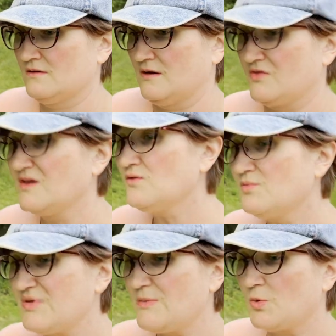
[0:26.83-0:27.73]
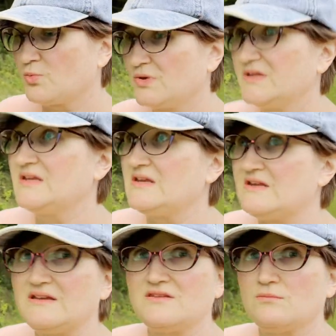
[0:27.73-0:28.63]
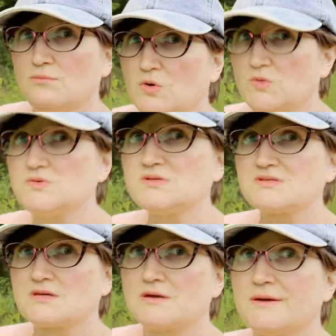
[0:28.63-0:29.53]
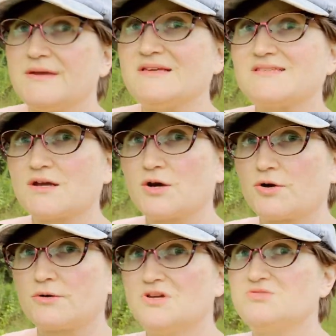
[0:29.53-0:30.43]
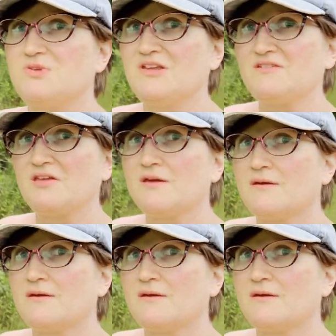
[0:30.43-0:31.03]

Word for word: I think what people really need the most is encouragement.